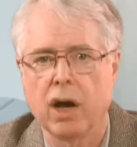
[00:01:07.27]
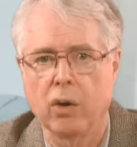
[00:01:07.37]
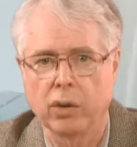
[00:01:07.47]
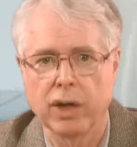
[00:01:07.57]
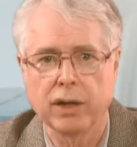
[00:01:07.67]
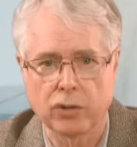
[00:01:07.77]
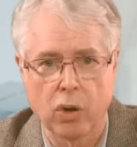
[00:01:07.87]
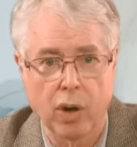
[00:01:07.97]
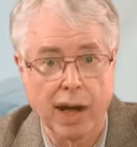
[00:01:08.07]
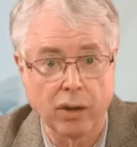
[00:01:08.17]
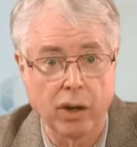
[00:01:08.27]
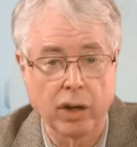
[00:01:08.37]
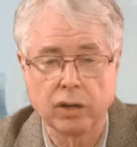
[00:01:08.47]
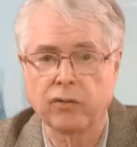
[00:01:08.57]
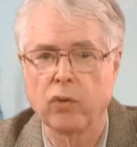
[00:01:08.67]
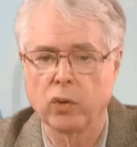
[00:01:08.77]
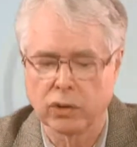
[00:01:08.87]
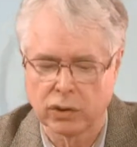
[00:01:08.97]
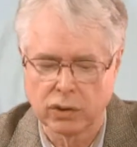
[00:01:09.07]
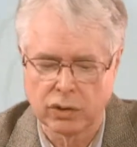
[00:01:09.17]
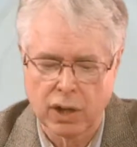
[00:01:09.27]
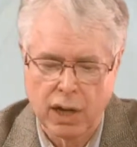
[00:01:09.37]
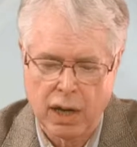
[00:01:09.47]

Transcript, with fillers: Our NATO allies, for instance,